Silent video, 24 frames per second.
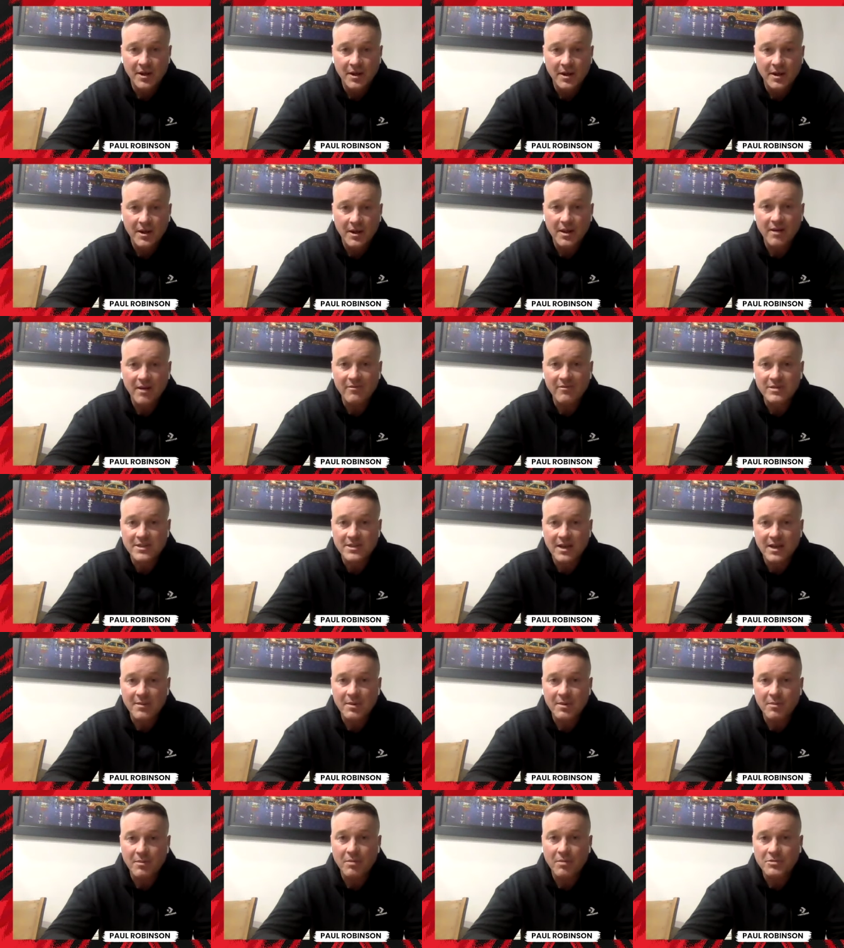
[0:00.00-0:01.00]
You know, every time
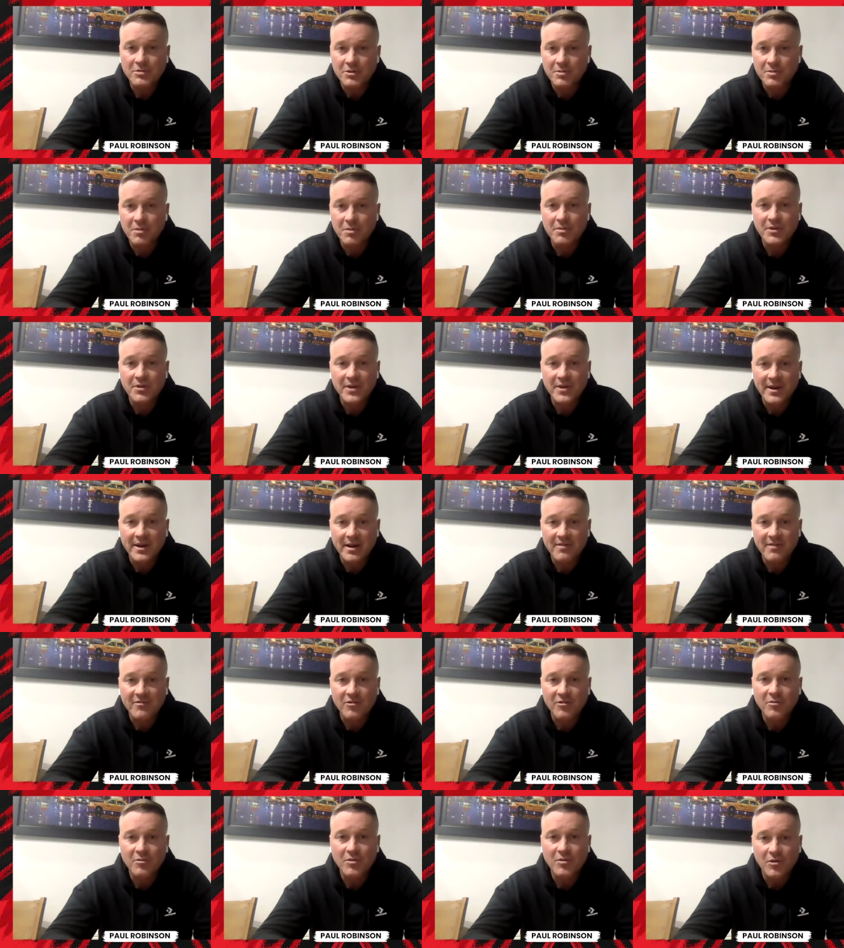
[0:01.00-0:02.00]
he pops up a Monday Night
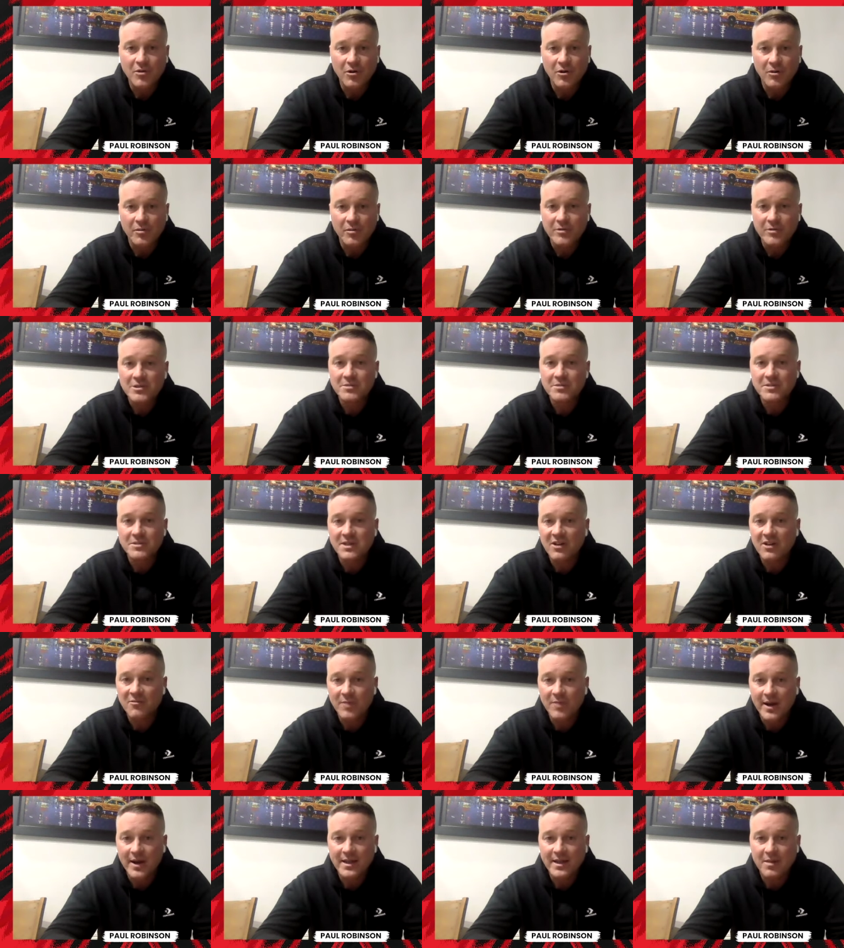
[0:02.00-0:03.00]
Football or puts himself
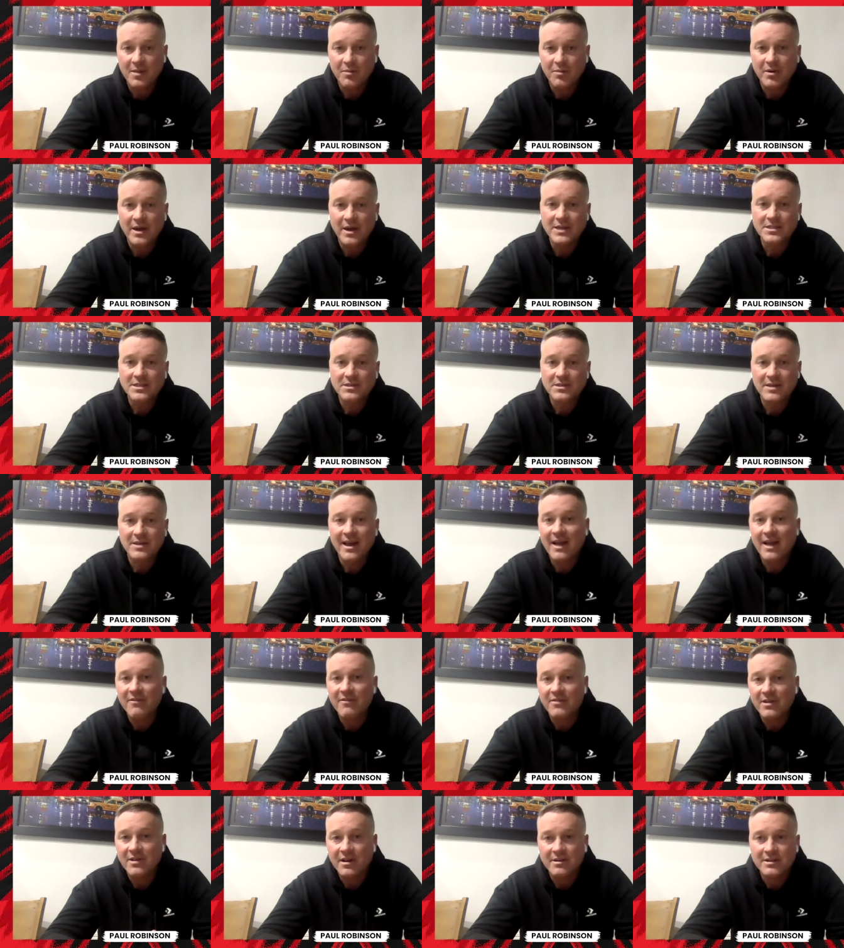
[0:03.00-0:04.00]
back in the press,
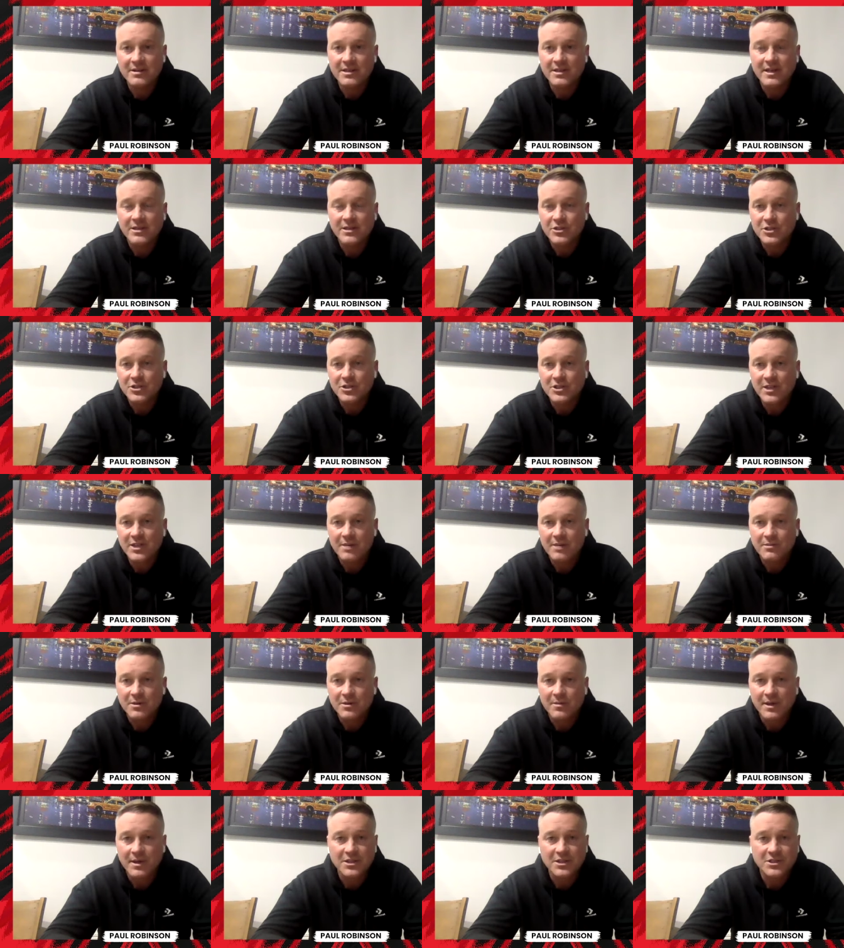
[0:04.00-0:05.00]
it just seems
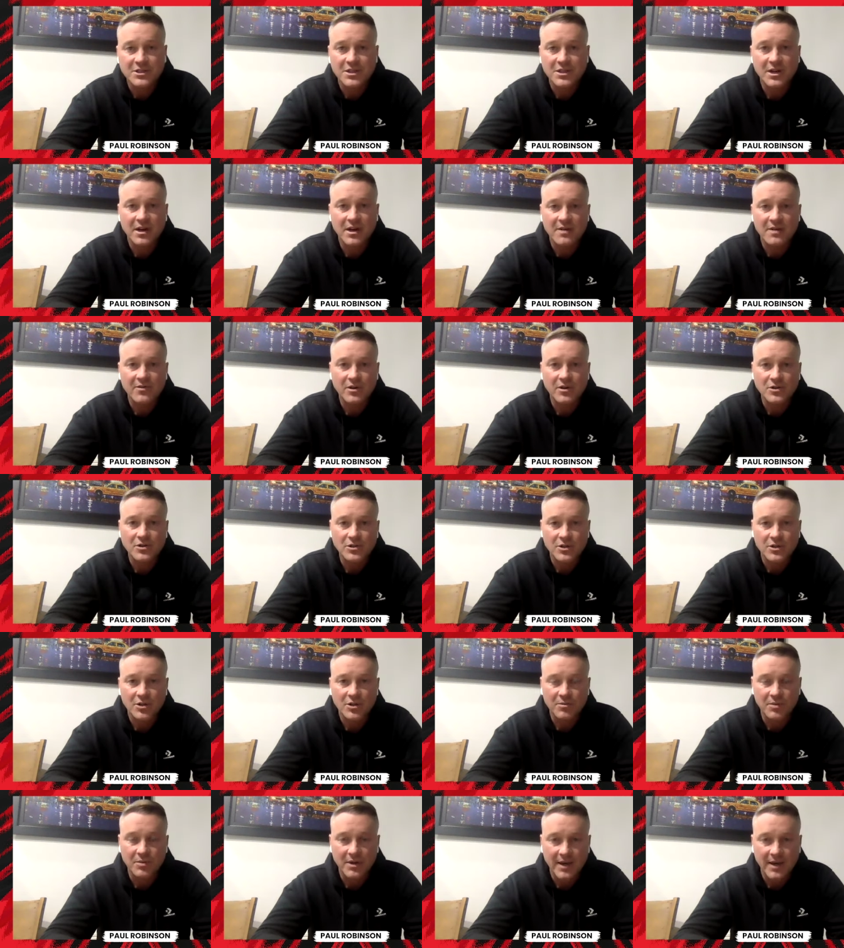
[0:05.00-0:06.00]
that Manchester United have lost a
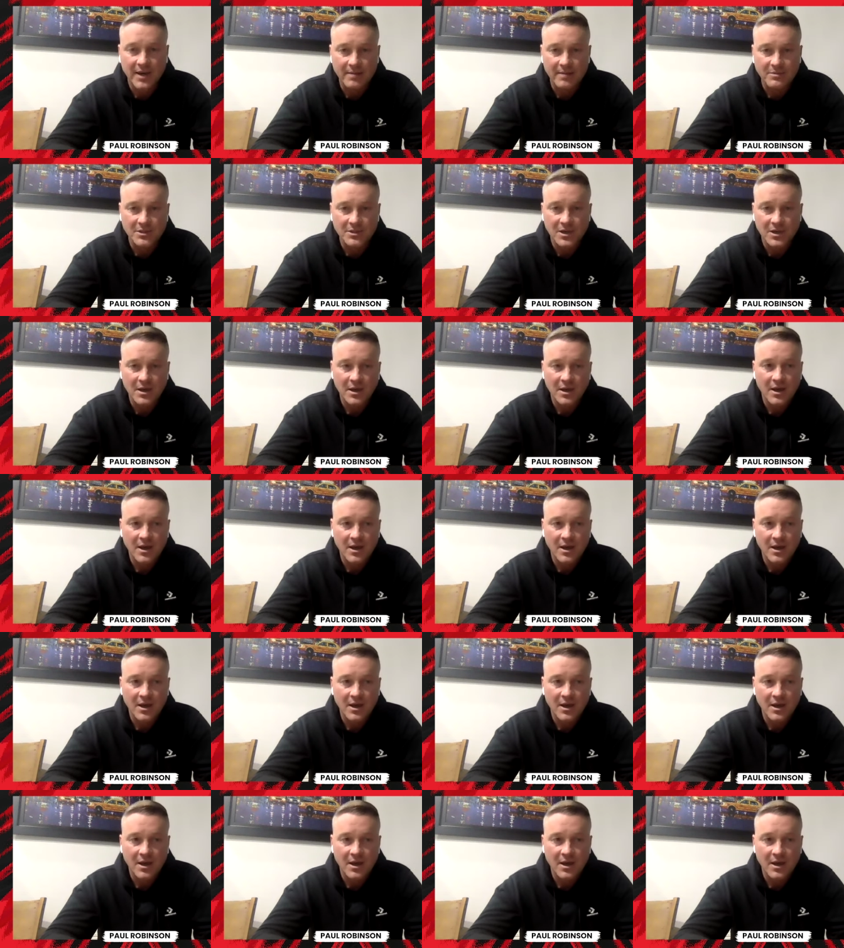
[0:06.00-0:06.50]
couple of games.